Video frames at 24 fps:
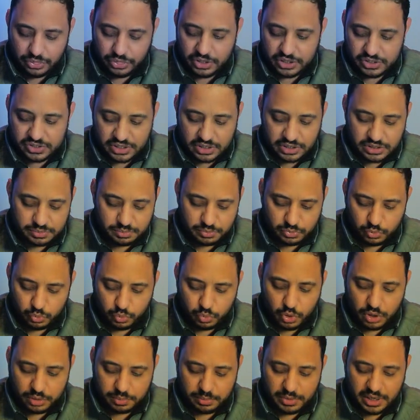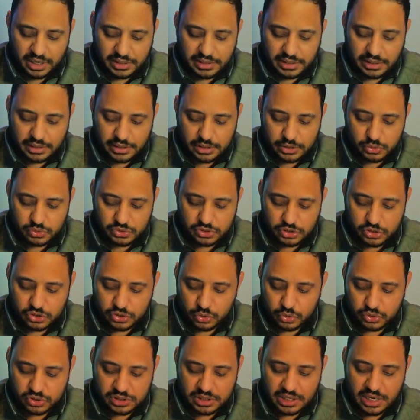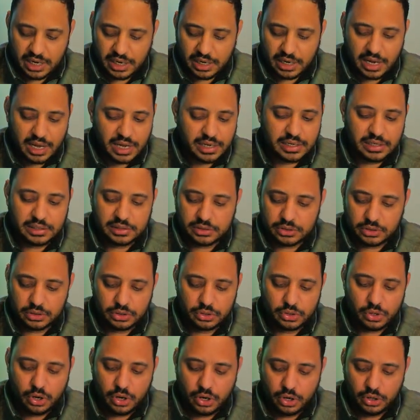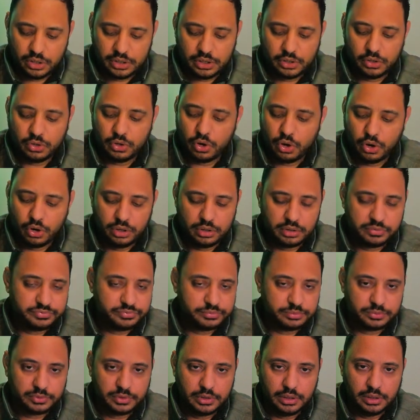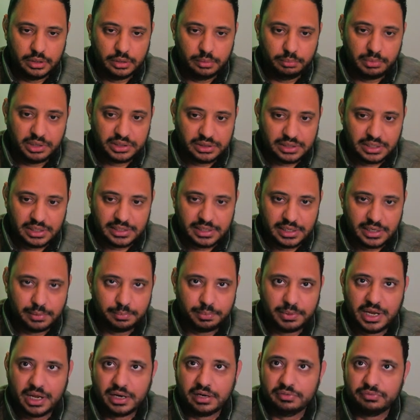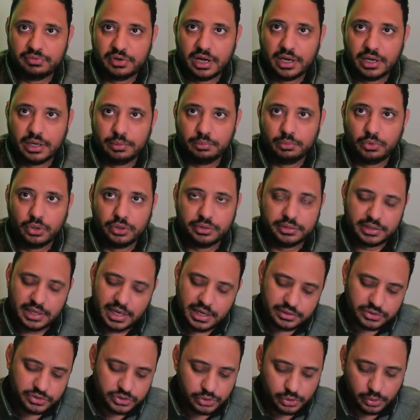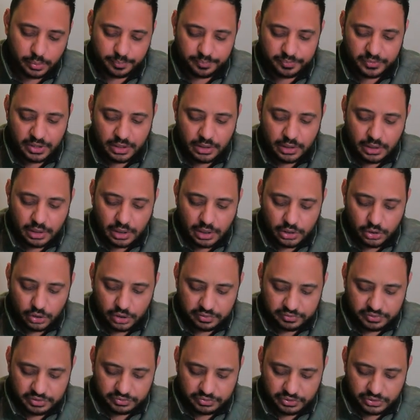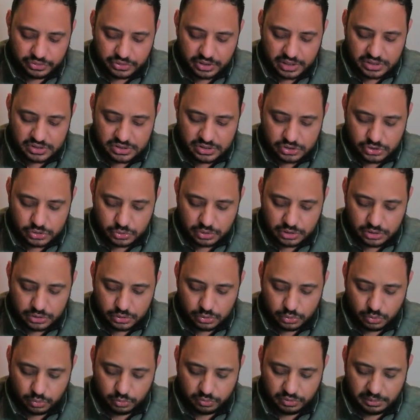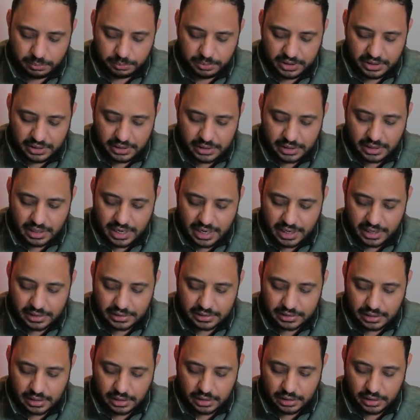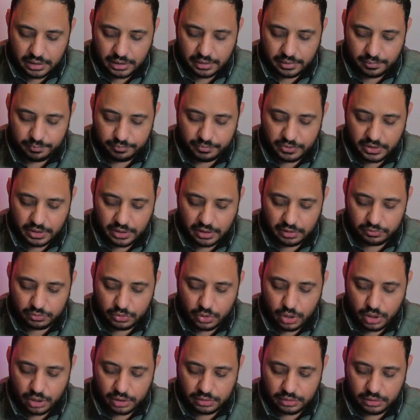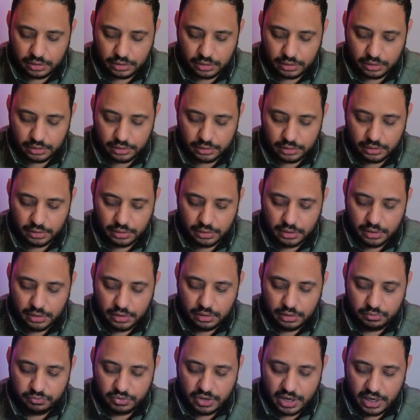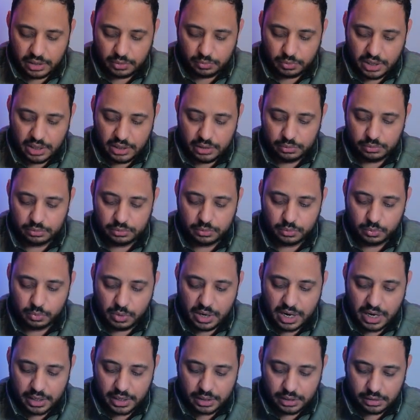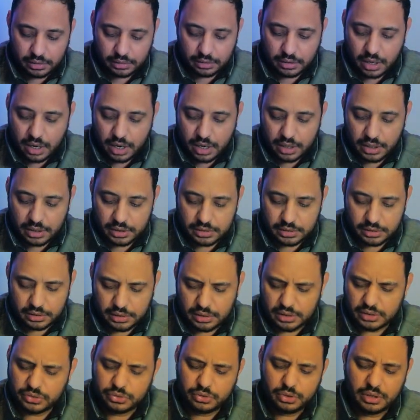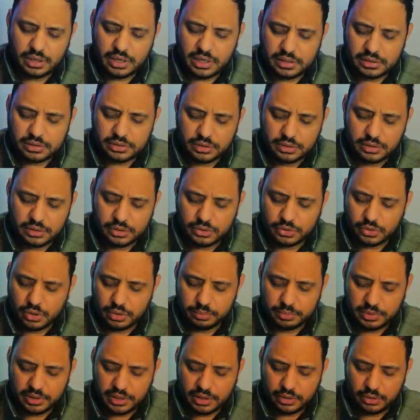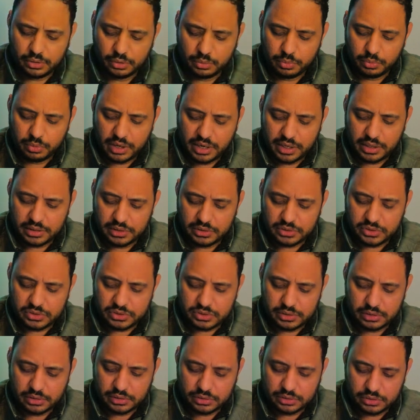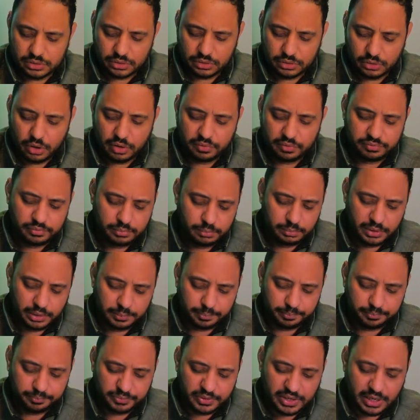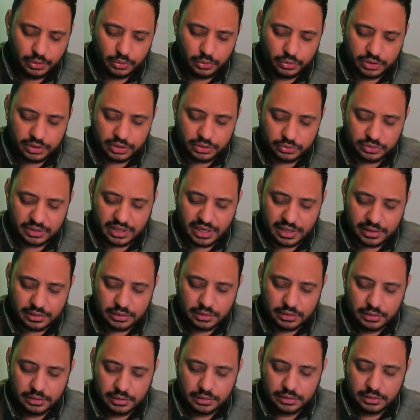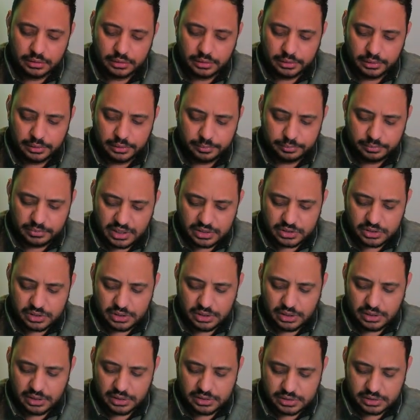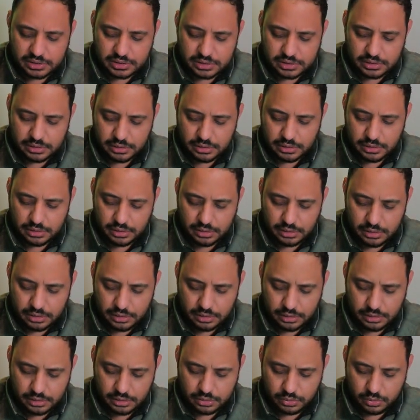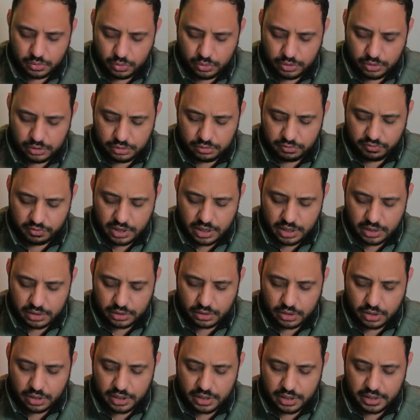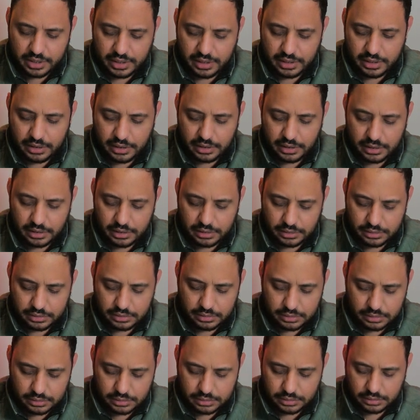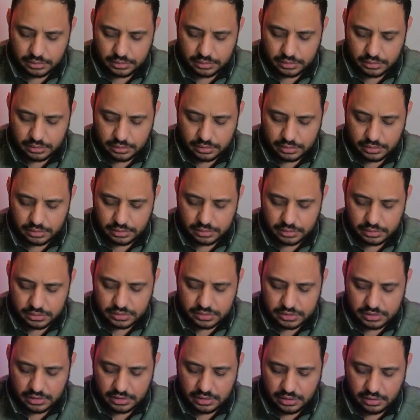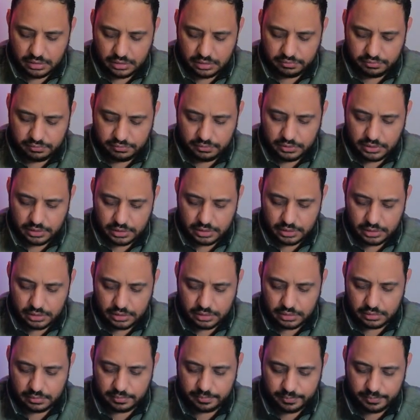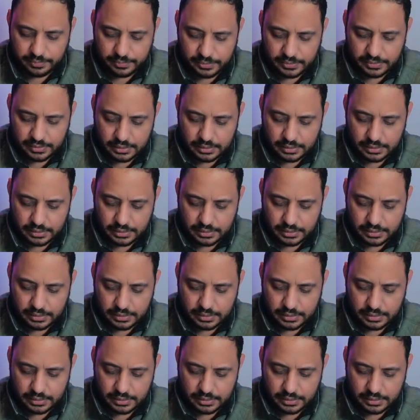this is what my data usage looks like i can turn on or off uh, monthly data plan if i am on that so a lot of different things that you can do vpn client uh, i've got uh, firewall WireGuard. I thought I turned it on, but I don't know why it's uh, turned off, but I'll look into that. Um, actually, let's uh, go into WireGuard and uh, see if we can